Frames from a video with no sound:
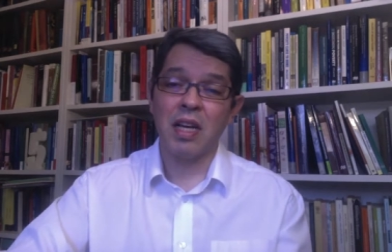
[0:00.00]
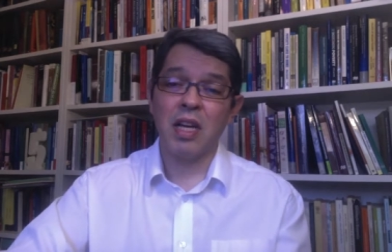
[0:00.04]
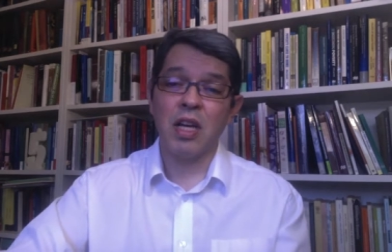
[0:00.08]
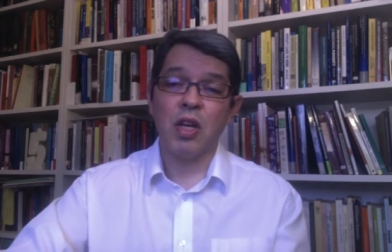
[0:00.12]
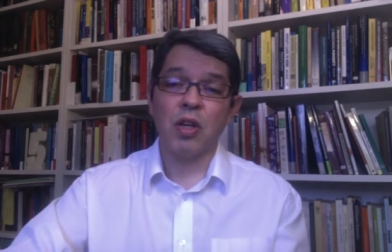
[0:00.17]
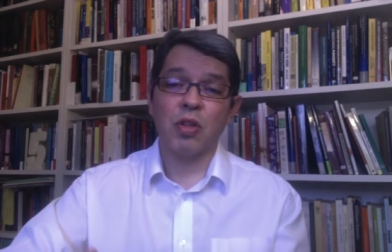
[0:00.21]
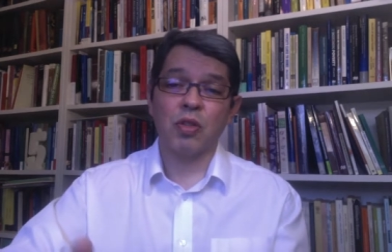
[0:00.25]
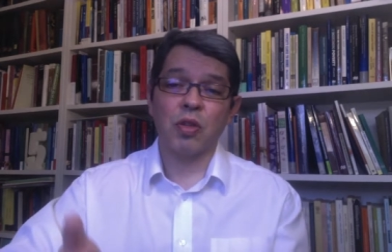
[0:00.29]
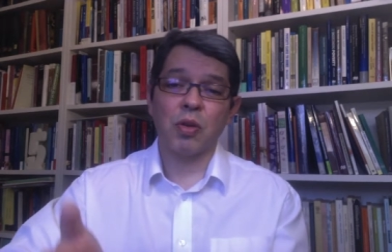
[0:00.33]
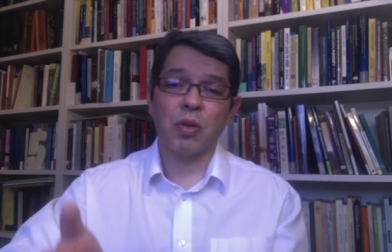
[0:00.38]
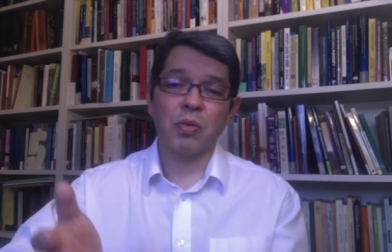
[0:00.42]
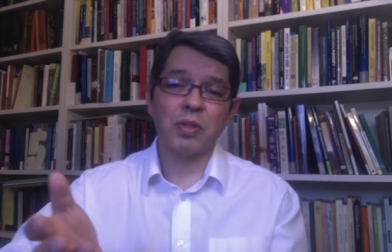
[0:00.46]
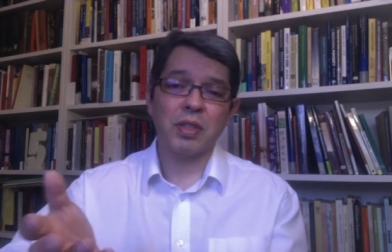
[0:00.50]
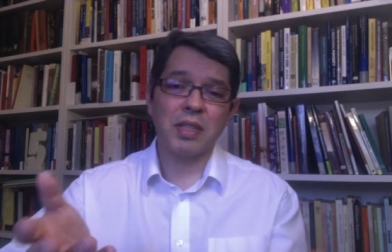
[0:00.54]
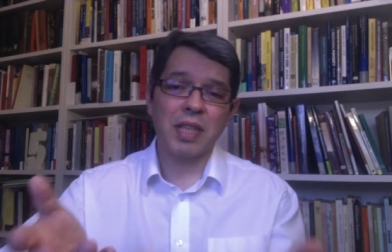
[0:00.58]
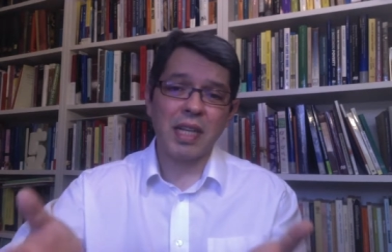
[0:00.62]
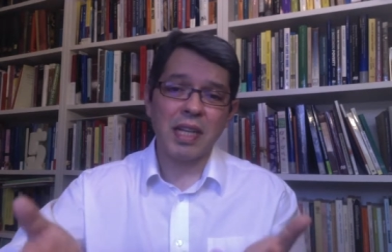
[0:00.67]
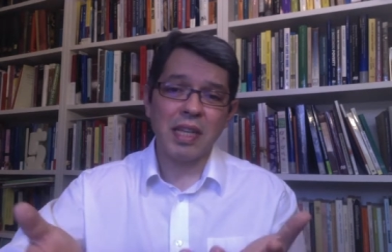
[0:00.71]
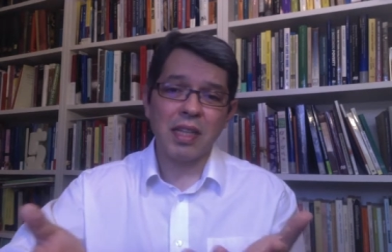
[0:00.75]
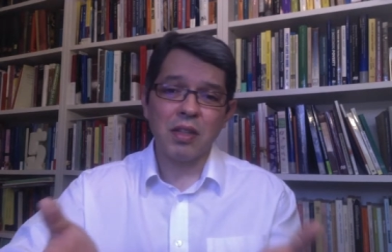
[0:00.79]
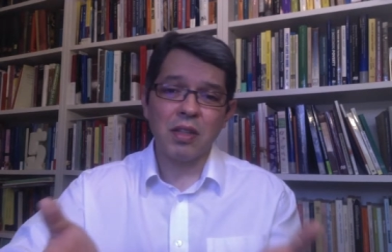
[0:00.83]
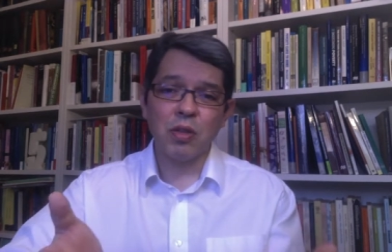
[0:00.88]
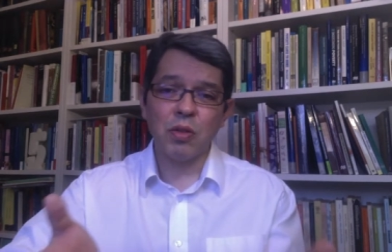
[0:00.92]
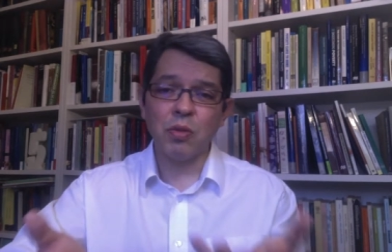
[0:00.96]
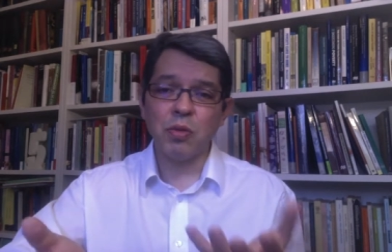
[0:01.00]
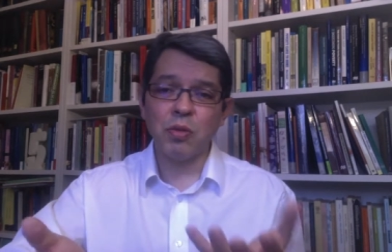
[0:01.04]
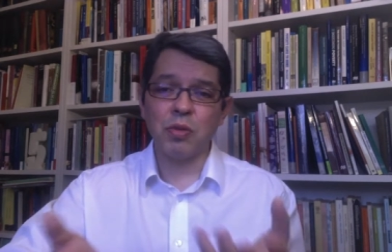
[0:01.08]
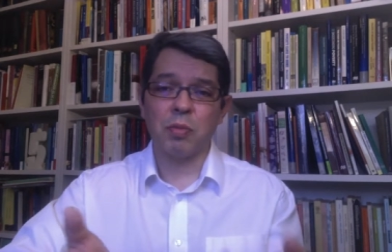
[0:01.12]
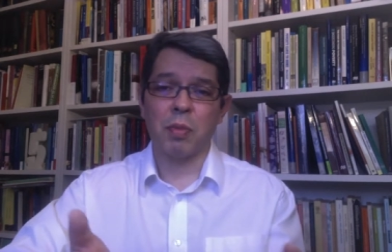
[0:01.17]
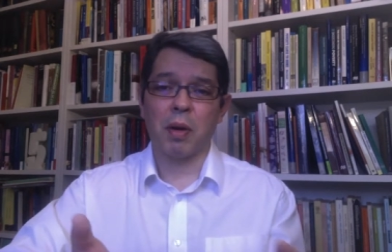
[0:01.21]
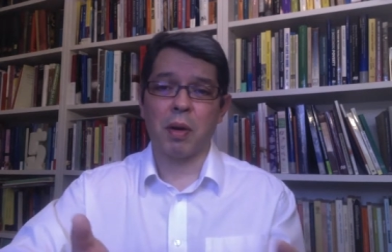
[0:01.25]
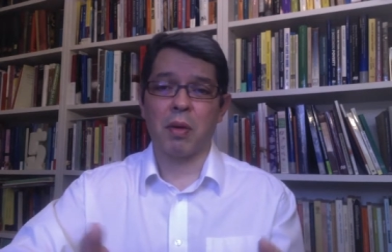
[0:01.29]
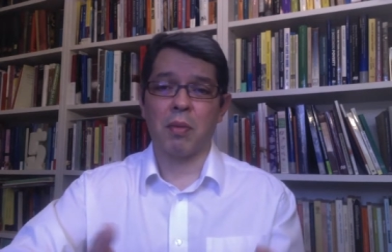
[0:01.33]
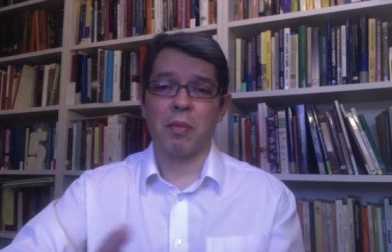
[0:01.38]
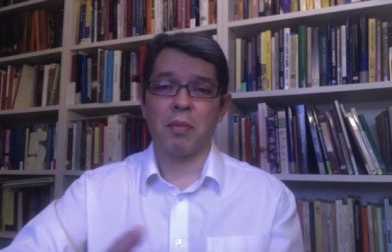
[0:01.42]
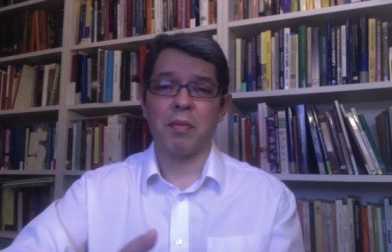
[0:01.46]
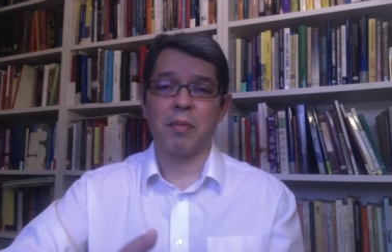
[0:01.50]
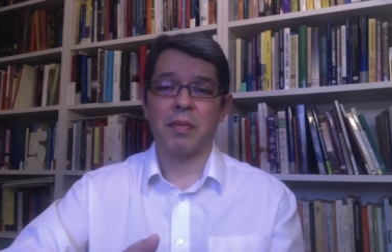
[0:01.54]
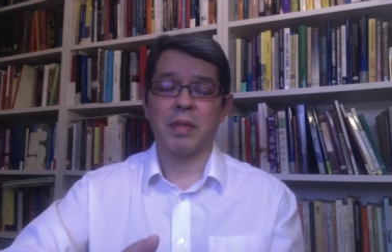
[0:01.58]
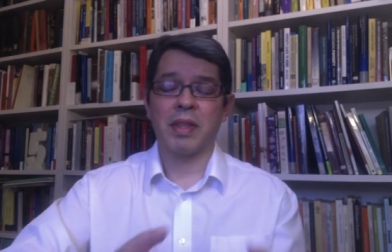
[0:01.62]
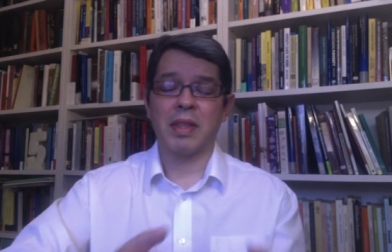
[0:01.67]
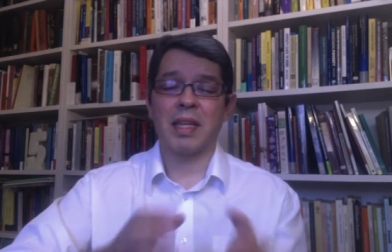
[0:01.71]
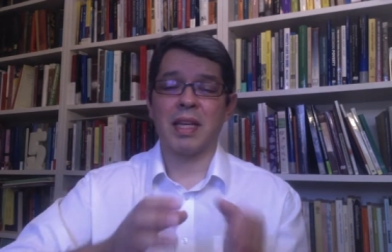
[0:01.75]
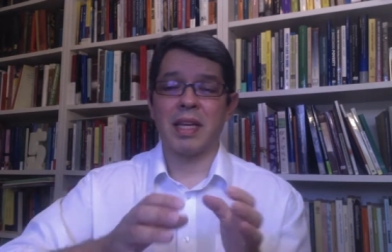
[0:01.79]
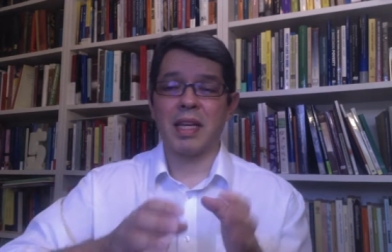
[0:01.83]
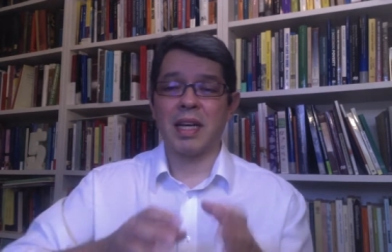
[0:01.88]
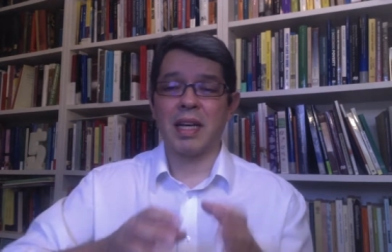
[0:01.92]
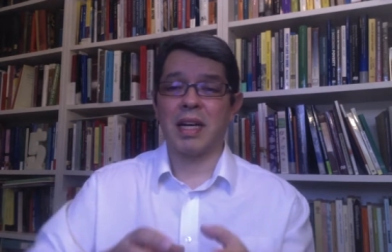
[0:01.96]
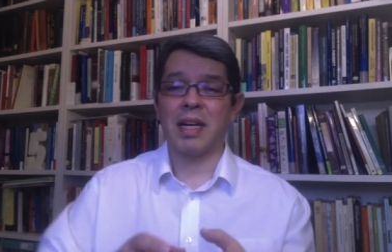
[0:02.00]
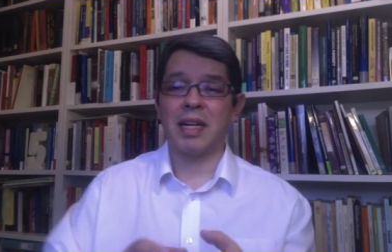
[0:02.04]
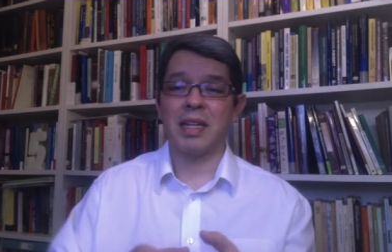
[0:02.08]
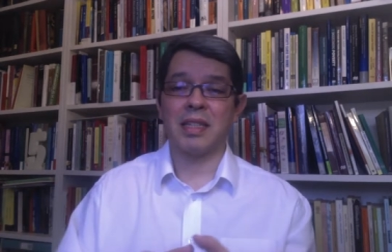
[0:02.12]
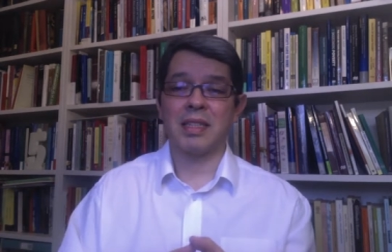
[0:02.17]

So Sen and Nussbaum, they are